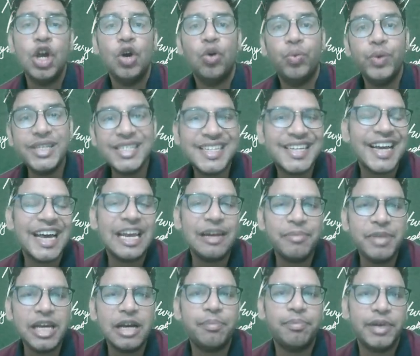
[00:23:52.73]
which
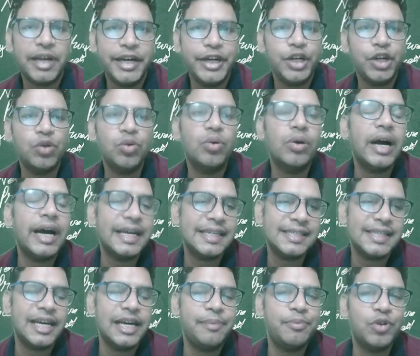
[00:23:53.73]
can be applied to,
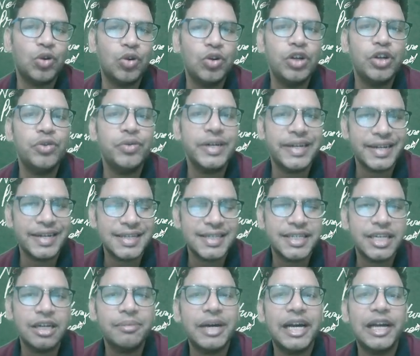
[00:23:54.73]
as I have told you,
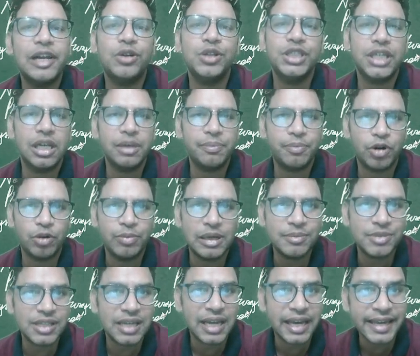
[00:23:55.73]
interesting biological
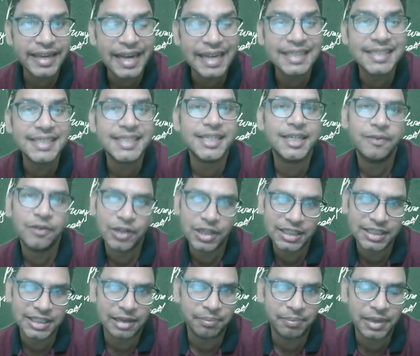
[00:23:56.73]
problems like cancer, for
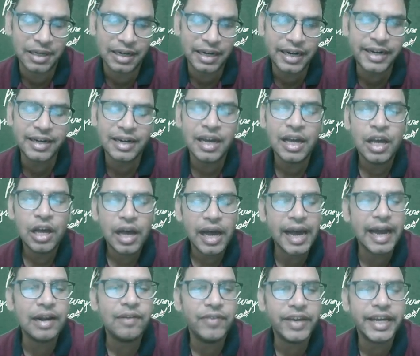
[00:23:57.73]
example, right?
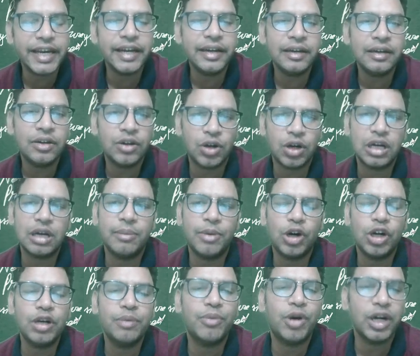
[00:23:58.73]
And we can talk
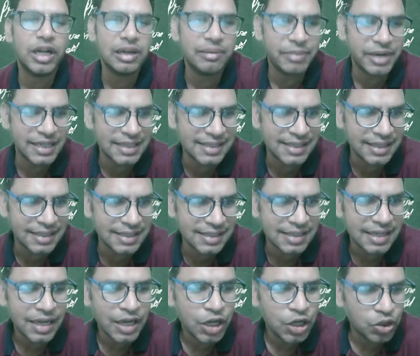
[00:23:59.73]
about modern
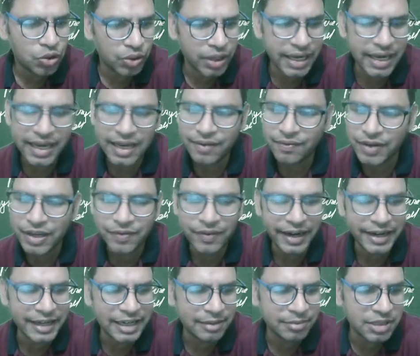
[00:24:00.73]
medicines. Today we
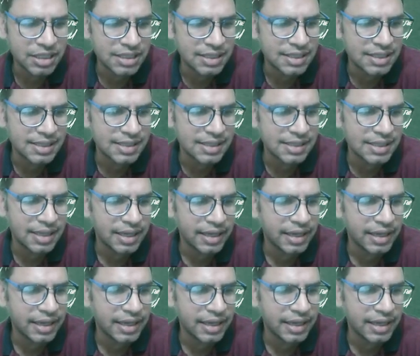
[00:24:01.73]
wind up this discussion